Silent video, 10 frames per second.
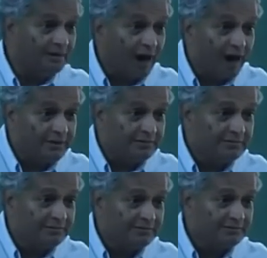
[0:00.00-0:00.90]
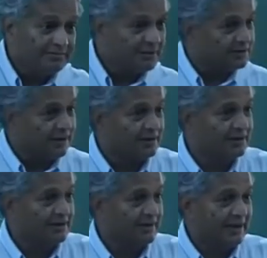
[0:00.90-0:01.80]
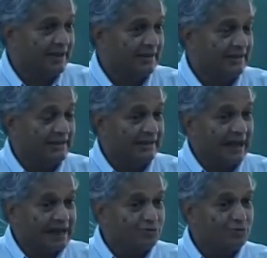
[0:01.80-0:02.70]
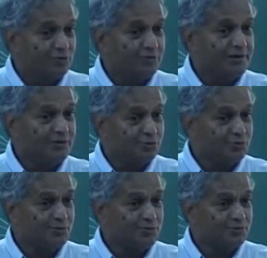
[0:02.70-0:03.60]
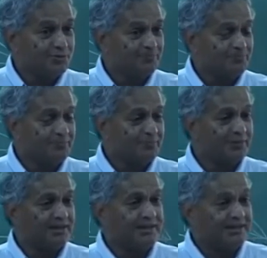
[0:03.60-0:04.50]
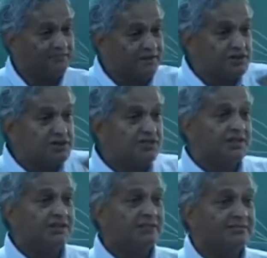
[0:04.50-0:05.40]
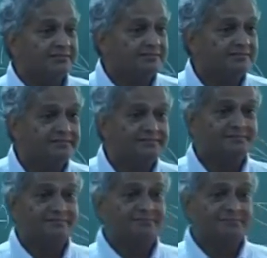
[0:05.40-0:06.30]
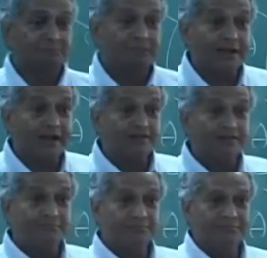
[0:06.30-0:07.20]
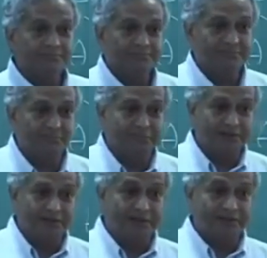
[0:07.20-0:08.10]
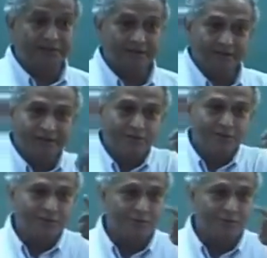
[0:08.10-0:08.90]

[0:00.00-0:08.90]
yaw, that is all. That you may do by a differential mechanism between the